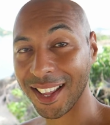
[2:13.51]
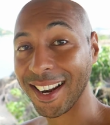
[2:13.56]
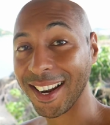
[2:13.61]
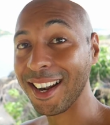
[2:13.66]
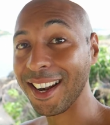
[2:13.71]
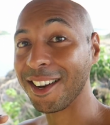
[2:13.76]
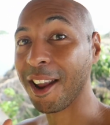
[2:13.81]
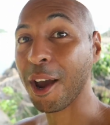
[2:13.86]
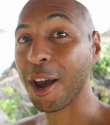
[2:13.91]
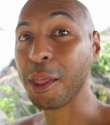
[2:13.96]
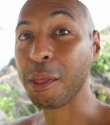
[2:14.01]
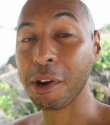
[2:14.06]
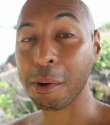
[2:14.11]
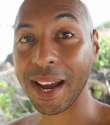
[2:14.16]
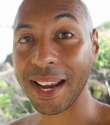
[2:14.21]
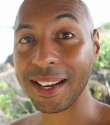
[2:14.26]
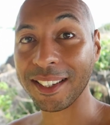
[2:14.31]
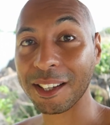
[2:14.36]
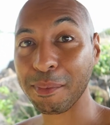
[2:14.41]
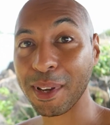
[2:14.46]
They didn't know they were
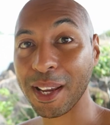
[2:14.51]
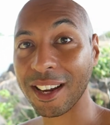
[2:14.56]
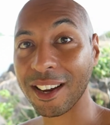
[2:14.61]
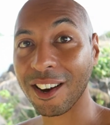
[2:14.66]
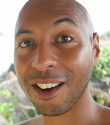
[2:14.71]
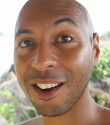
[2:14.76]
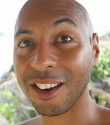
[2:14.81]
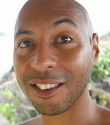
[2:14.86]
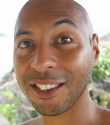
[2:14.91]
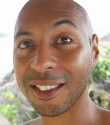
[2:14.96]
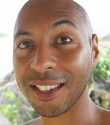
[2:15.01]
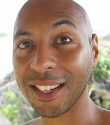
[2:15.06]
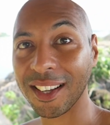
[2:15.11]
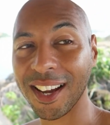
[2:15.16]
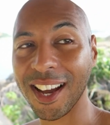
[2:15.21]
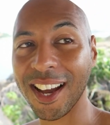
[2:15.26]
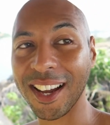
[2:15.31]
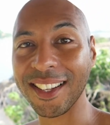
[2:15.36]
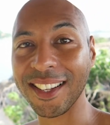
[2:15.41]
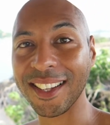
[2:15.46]
painting me a card,
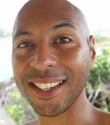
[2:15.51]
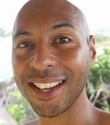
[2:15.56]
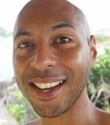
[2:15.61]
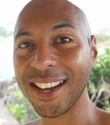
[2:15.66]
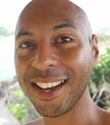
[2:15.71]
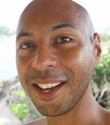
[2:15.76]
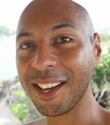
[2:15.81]
and